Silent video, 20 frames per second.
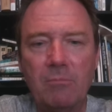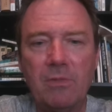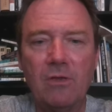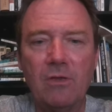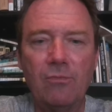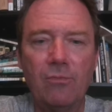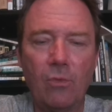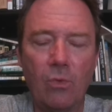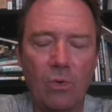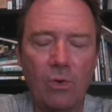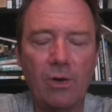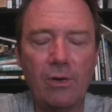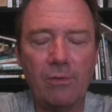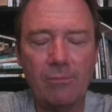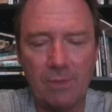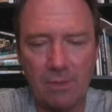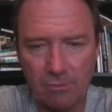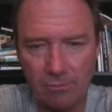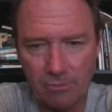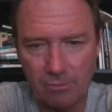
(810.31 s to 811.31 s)

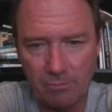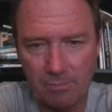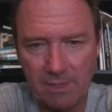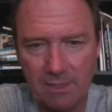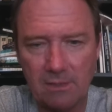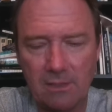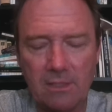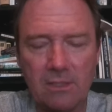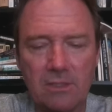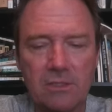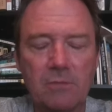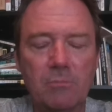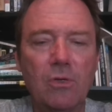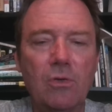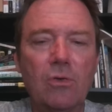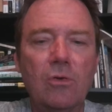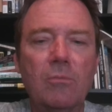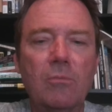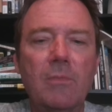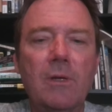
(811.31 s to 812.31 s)
before, the big ninja
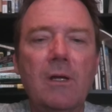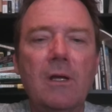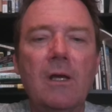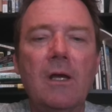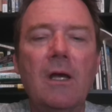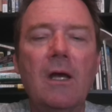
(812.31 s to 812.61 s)
boom.